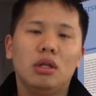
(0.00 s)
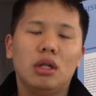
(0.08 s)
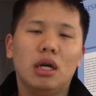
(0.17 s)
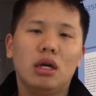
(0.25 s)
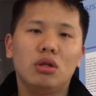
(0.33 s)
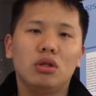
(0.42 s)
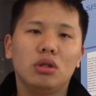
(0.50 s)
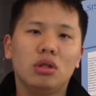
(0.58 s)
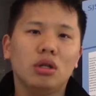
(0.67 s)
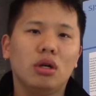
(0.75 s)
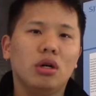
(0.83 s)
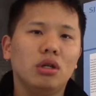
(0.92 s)
Now,
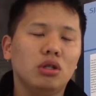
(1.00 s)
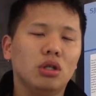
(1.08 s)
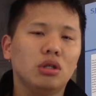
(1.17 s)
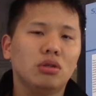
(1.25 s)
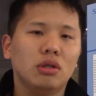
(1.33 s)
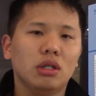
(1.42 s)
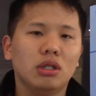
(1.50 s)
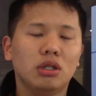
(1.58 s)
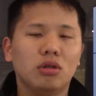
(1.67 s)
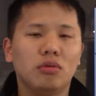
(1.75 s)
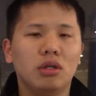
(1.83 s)
there are traditional